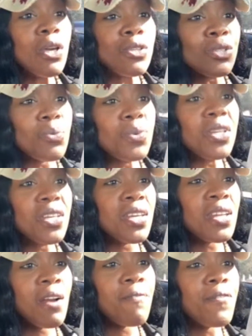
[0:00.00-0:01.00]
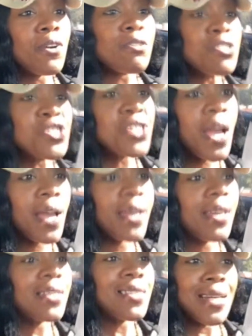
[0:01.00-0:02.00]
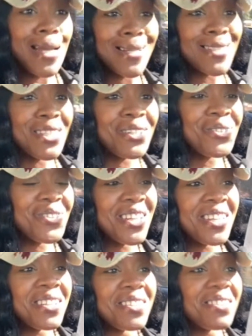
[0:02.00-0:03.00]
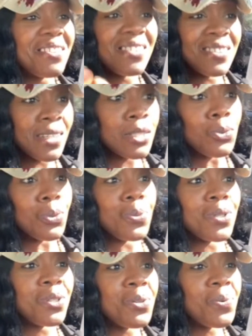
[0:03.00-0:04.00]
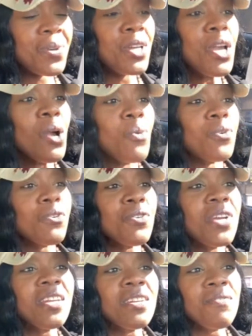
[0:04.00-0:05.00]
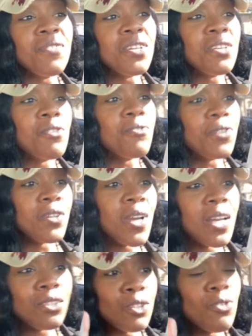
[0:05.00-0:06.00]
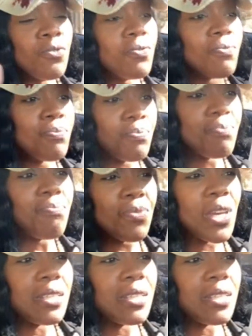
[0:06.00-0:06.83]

so we could get our first shot as a content creator, because that's what we're doing. We're creating a video for you guys too. Got